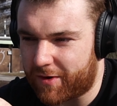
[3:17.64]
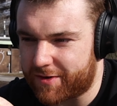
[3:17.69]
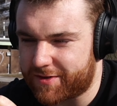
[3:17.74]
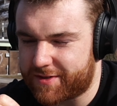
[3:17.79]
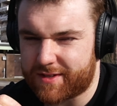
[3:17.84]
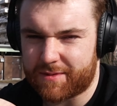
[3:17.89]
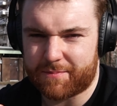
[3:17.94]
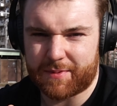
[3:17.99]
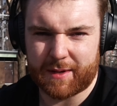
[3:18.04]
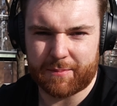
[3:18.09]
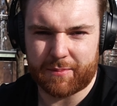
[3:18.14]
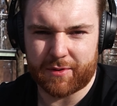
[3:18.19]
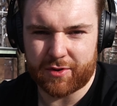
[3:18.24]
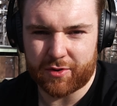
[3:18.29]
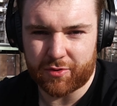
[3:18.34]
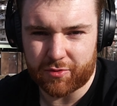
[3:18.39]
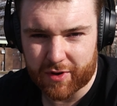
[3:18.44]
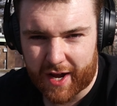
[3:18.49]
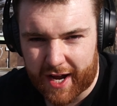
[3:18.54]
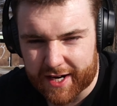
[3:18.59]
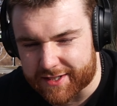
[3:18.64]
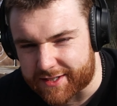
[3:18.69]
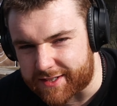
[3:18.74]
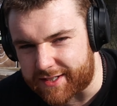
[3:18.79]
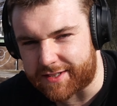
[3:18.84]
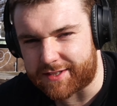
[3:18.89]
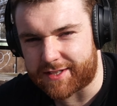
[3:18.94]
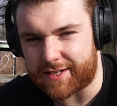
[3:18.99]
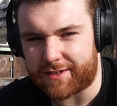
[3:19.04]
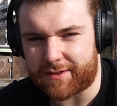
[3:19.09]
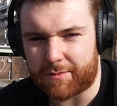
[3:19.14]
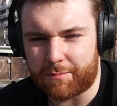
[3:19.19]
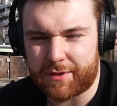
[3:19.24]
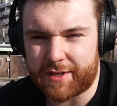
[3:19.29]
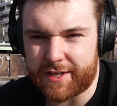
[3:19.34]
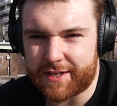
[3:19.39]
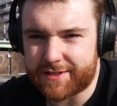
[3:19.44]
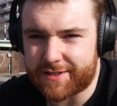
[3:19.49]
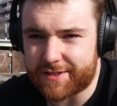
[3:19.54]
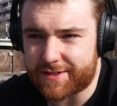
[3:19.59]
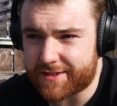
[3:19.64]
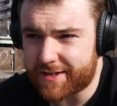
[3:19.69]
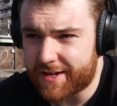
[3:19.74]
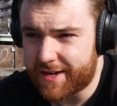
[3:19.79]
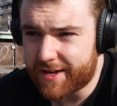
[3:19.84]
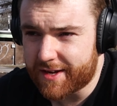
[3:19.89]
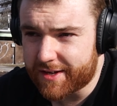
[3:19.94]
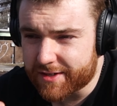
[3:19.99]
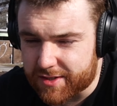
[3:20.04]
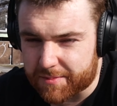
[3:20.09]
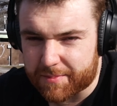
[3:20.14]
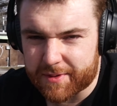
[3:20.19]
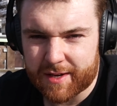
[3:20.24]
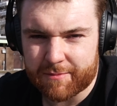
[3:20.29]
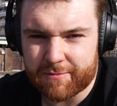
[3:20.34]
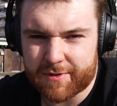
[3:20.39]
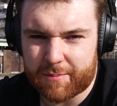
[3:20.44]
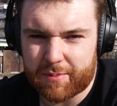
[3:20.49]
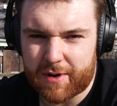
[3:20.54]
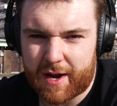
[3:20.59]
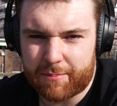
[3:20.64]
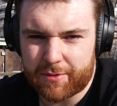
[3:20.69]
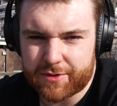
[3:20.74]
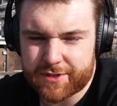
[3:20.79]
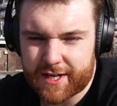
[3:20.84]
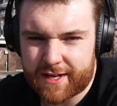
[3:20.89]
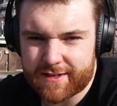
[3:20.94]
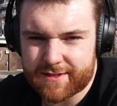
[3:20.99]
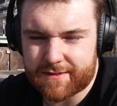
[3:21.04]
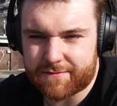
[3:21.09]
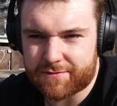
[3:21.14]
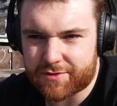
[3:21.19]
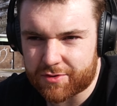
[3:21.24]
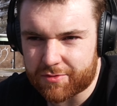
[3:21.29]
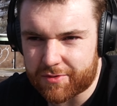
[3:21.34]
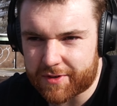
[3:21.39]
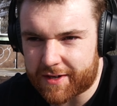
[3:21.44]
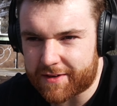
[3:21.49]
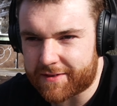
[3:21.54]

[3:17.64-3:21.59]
wanted the people who actually did complete it to be in with a proper chance of doing